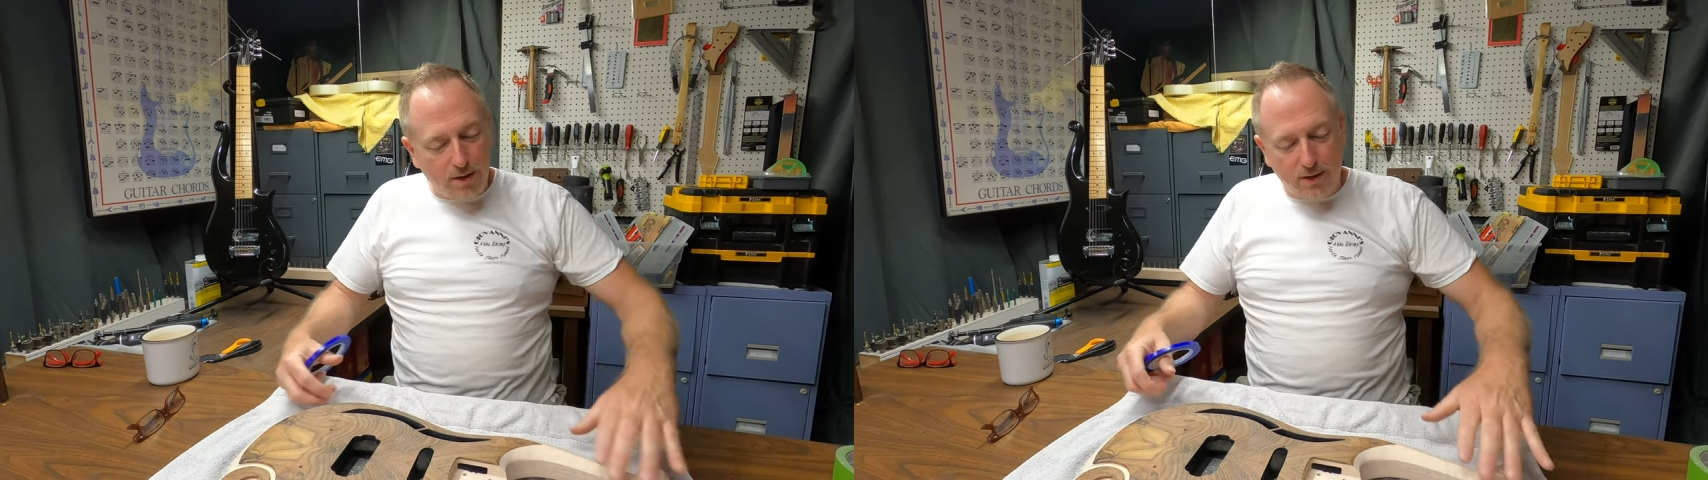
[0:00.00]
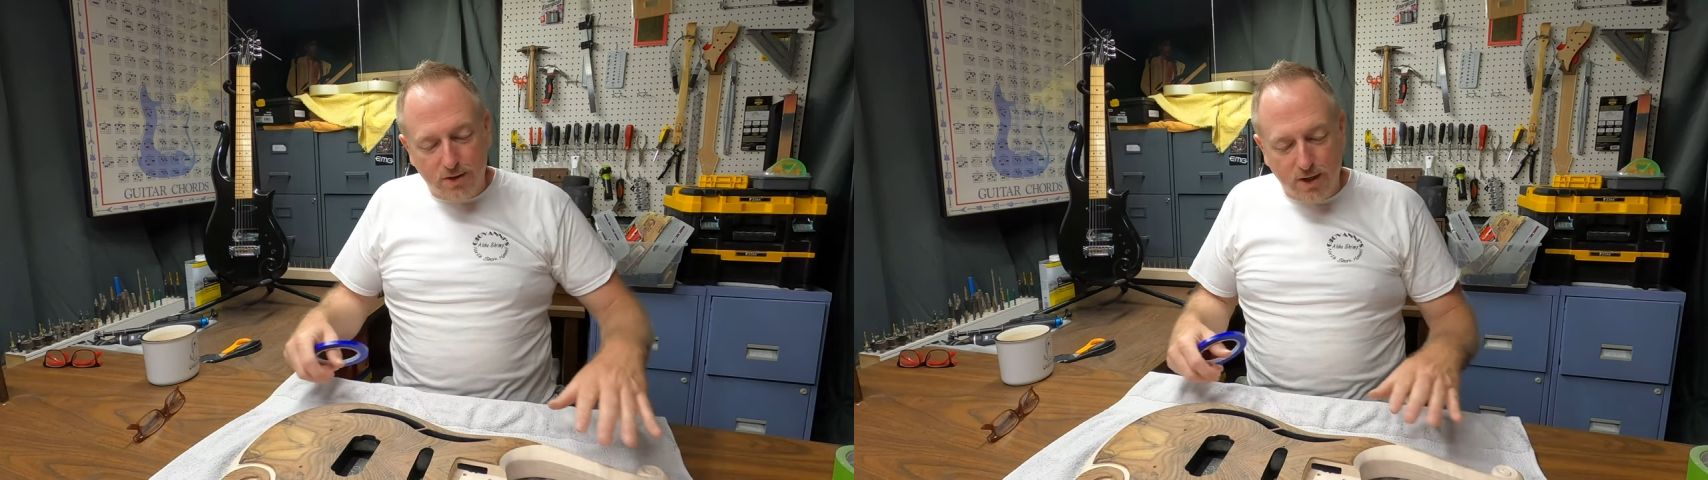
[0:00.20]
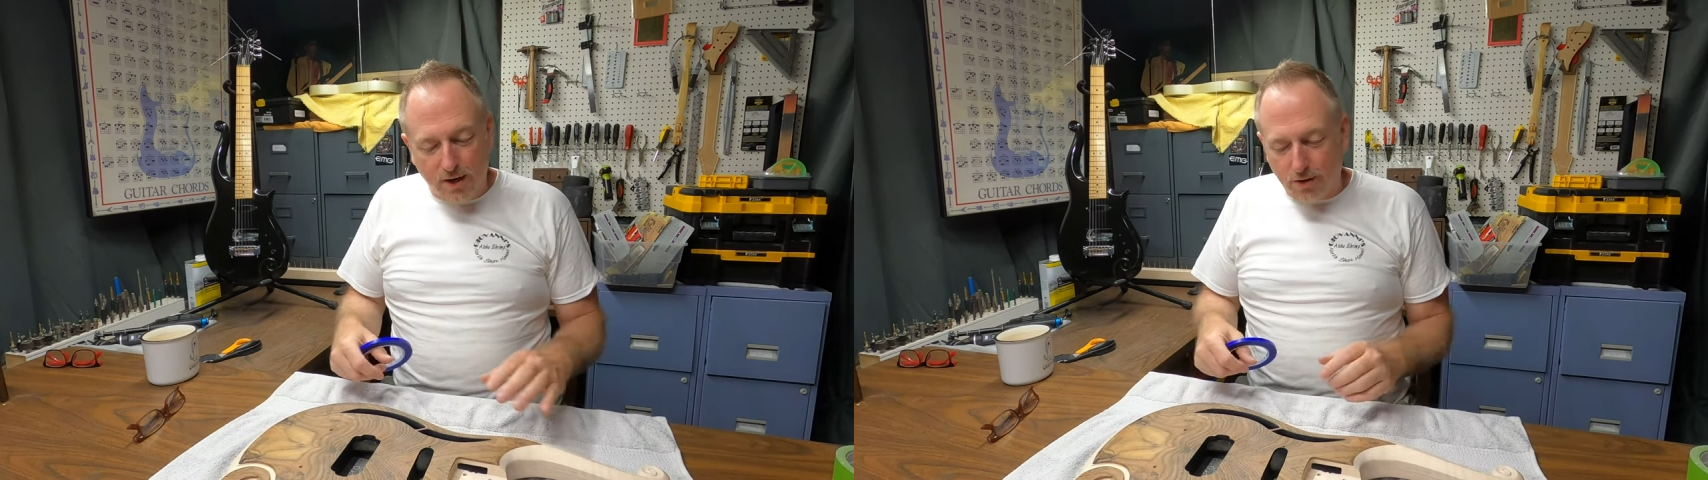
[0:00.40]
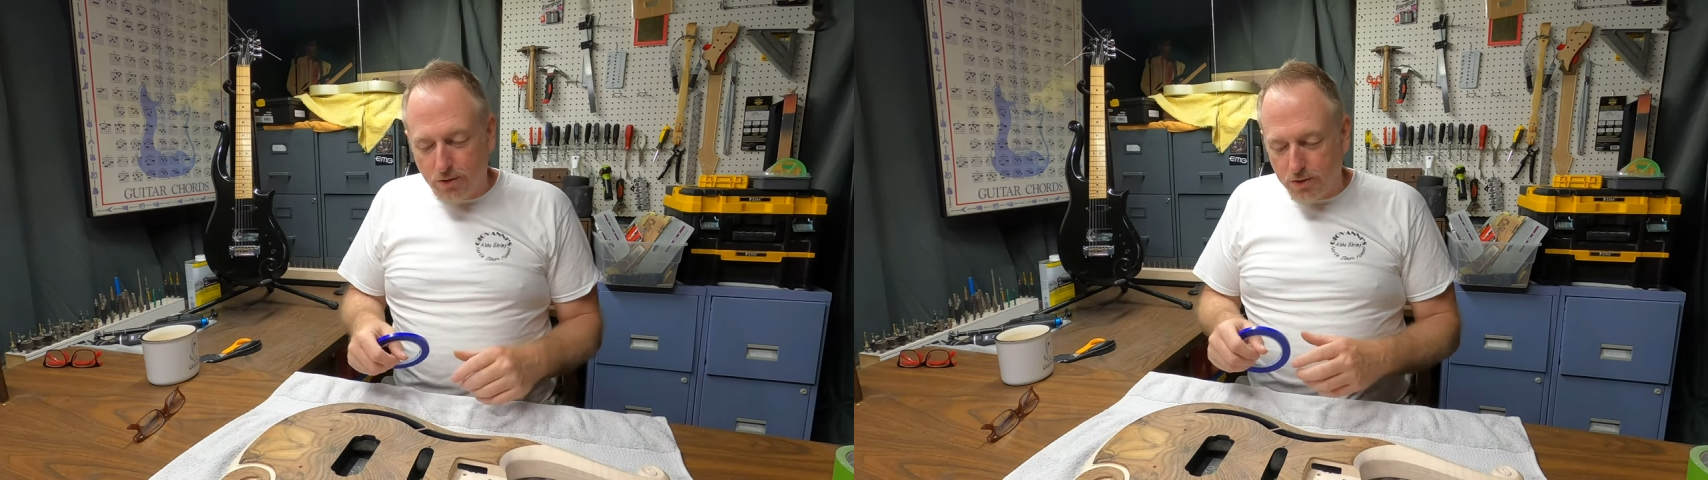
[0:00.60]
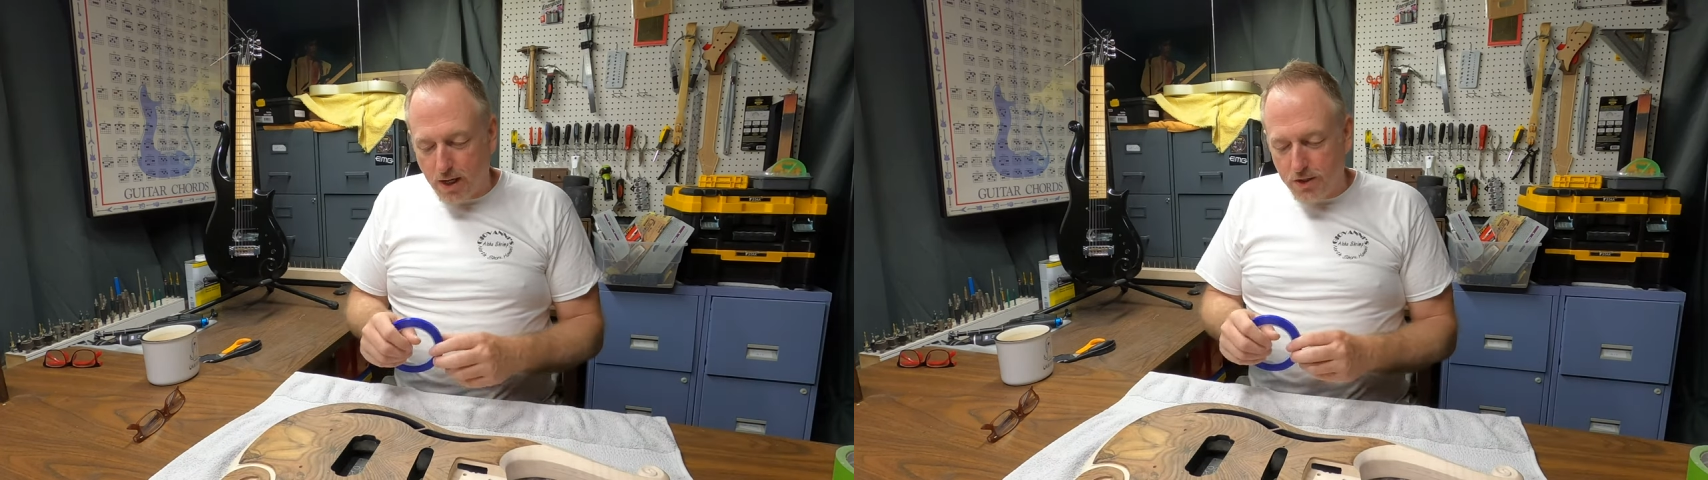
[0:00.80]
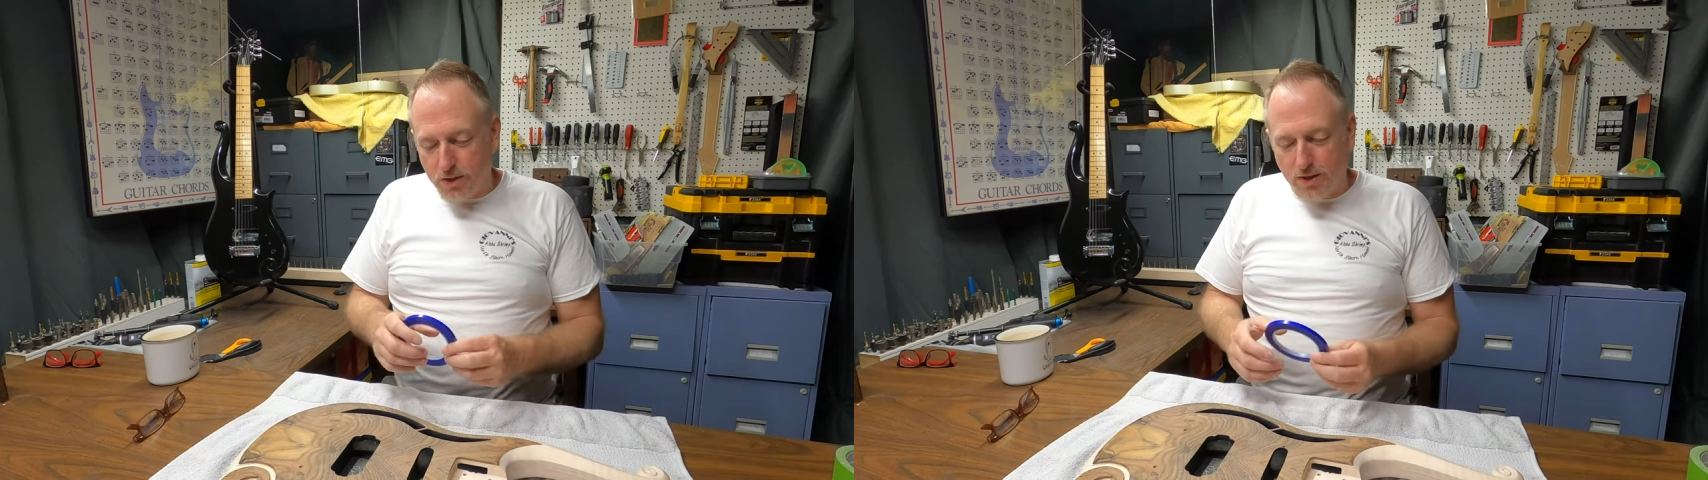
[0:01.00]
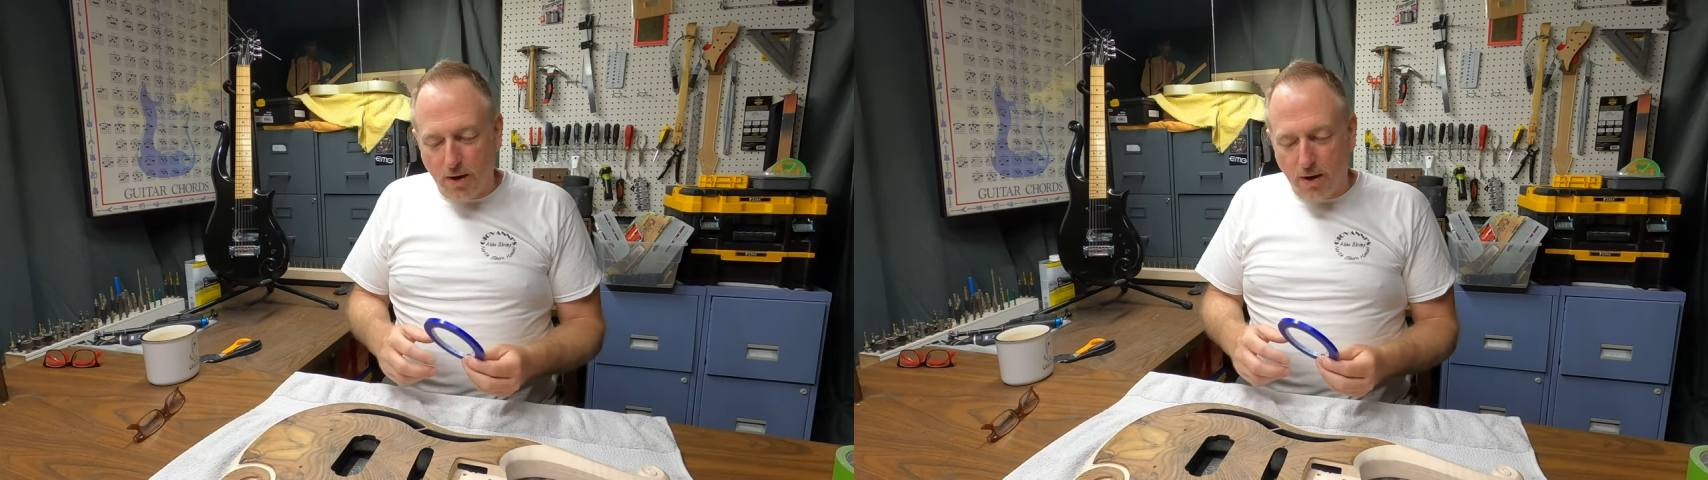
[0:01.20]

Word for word: to be any stain on those edges,